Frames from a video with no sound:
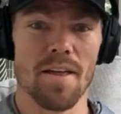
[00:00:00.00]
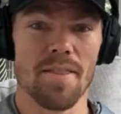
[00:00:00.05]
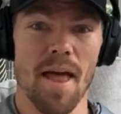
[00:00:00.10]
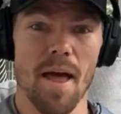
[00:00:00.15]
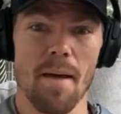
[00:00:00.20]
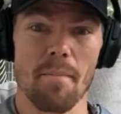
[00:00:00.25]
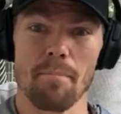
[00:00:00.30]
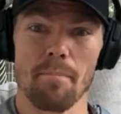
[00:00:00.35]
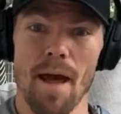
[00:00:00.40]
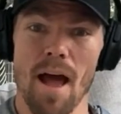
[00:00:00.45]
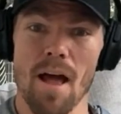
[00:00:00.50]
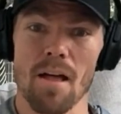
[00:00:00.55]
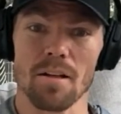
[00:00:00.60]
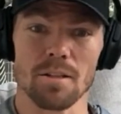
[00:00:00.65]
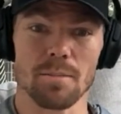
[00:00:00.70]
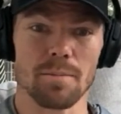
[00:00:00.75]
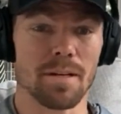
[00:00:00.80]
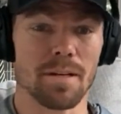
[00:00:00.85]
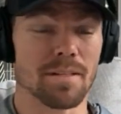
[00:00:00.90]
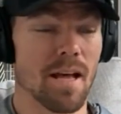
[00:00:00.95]
that balance?
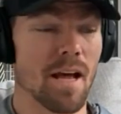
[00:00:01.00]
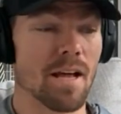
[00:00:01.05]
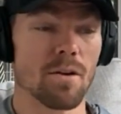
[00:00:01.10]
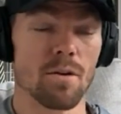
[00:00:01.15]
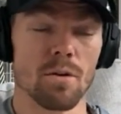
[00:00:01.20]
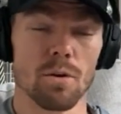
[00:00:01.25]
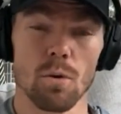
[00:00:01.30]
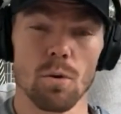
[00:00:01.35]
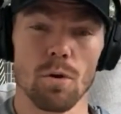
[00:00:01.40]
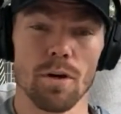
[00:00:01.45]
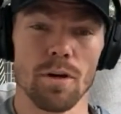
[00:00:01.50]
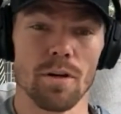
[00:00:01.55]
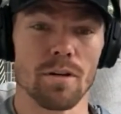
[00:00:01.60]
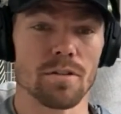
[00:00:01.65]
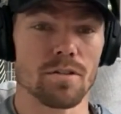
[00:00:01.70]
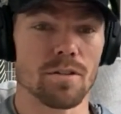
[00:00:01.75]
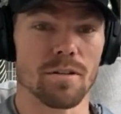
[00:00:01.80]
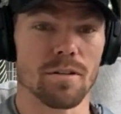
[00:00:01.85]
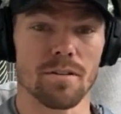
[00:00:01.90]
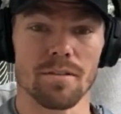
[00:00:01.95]
Because I know
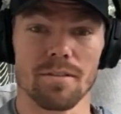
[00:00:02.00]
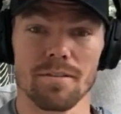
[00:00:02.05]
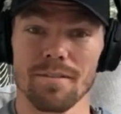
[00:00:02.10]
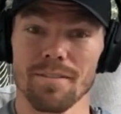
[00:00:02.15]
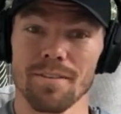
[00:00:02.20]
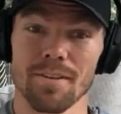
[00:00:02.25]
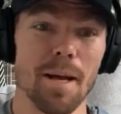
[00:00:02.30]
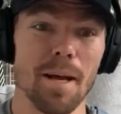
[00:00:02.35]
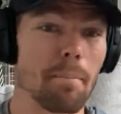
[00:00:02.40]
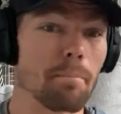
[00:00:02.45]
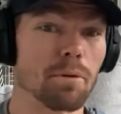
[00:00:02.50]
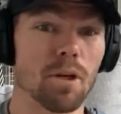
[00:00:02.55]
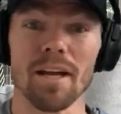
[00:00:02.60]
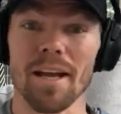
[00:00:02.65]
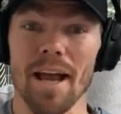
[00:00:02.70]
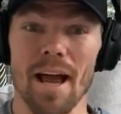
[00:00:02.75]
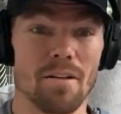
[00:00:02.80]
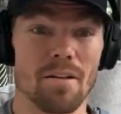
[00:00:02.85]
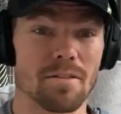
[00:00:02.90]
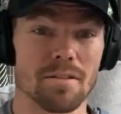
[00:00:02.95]
lawyers they're like
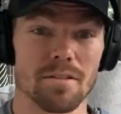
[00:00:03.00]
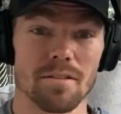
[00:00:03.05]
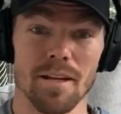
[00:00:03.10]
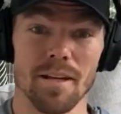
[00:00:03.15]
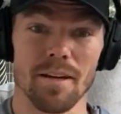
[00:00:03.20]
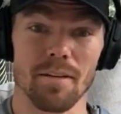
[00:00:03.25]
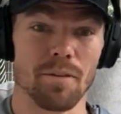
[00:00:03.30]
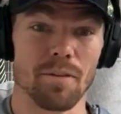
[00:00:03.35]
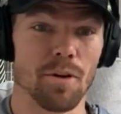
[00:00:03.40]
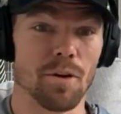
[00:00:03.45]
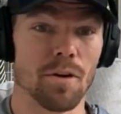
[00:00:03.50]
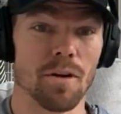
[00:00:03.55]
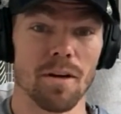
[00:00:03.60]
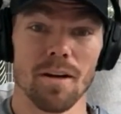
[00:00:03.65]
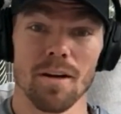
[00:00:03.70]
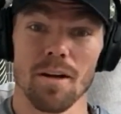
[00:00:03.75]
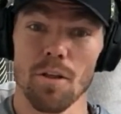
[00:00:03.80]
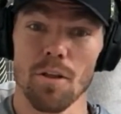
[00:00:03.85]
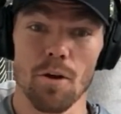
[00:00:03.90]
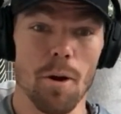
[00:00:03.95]
bloodhounds, like they're
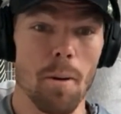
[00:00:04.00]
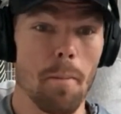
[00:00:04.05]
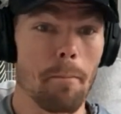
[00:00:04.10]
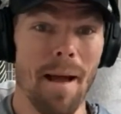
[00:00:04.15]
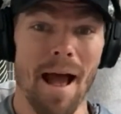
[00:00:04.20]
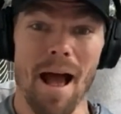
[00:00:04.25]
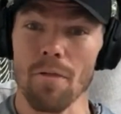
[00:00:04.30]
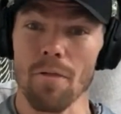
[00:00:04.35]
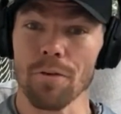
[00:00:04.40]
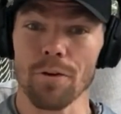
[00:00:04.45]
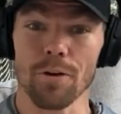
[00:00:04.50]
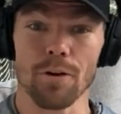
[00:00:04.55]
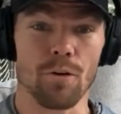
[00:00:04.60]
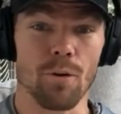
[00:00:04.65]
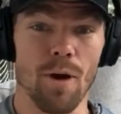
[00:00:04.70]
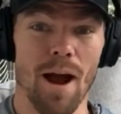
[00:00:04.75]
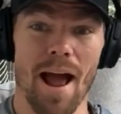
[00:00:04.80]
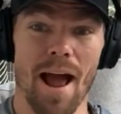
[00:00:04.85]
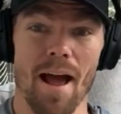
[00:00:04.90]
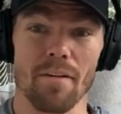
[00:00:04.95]
about their
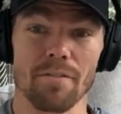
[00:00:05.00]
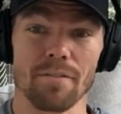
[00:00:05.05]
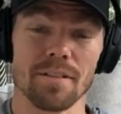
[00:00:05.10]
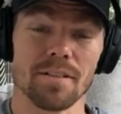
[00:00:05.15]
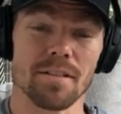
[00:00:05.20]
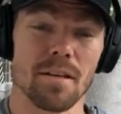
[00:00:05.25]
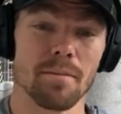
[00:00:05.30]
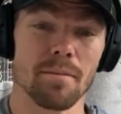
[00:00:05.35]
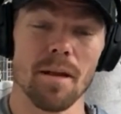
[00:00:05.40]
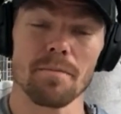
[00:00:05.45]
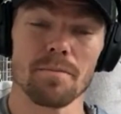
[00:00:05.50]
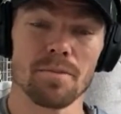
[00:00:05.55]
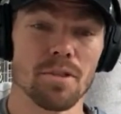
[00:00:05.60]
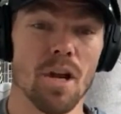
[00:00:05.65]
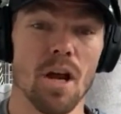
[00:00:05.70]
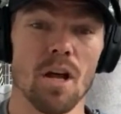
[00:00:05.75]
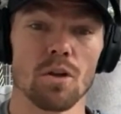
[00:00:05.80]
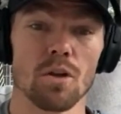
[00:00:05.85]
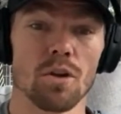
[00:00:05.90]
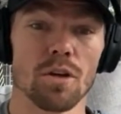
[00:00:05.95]
craft, and sometimes they're
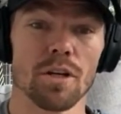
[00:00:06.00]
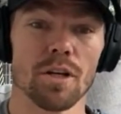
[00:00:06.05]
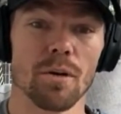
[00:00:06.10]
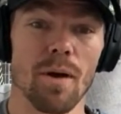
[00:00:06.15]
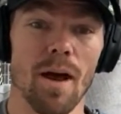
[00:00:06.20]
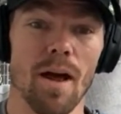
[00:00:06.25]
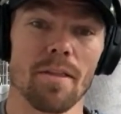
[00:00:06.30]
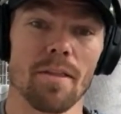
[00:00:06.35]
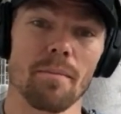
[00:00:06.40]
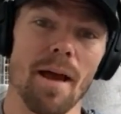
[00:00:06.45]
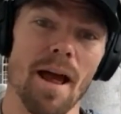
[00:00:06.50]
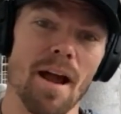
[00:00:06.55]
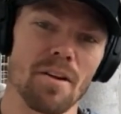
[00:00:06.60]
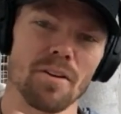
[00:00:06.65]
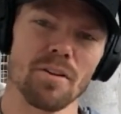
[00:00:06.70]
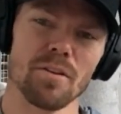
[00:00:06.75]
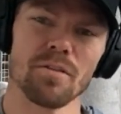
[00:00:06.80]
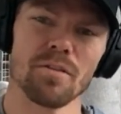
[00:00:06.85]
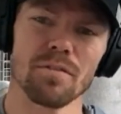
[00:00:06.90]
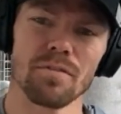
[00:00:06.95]
not looking around them. How do
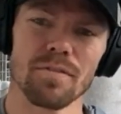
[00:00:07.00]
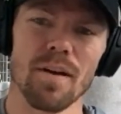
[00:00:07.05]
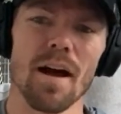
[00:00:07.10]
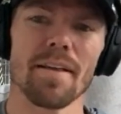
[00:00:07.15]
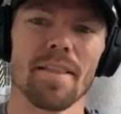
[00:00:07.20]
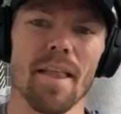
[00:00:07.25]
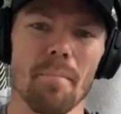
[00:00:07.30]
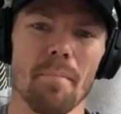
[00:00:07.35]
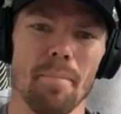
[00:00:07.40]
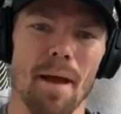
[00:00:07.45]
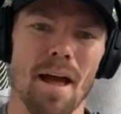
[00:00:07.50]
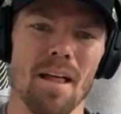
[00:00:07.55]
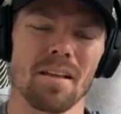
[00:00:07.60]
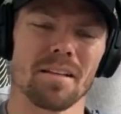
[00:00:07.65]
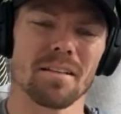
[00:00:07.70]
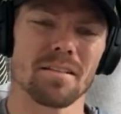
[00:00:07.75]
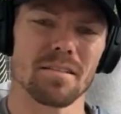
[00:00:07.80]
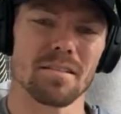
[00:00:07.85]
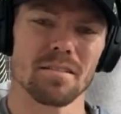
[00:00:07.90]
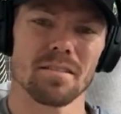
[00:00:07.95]
you find that
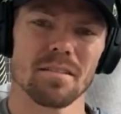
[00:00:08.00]
balance?